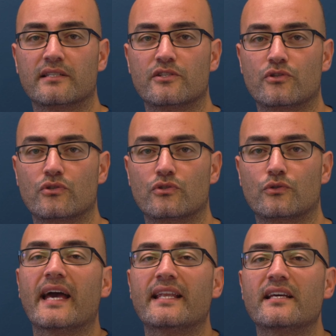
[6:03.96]

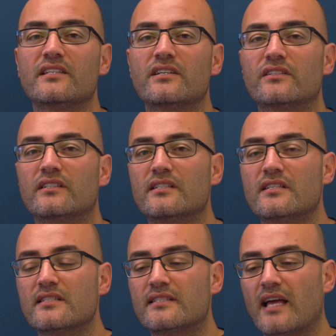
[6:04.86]
issues. Another
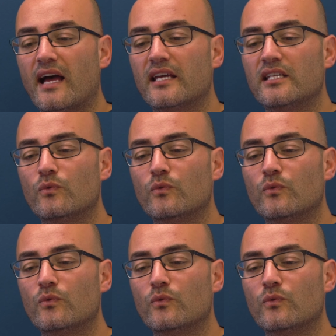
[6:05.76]
sign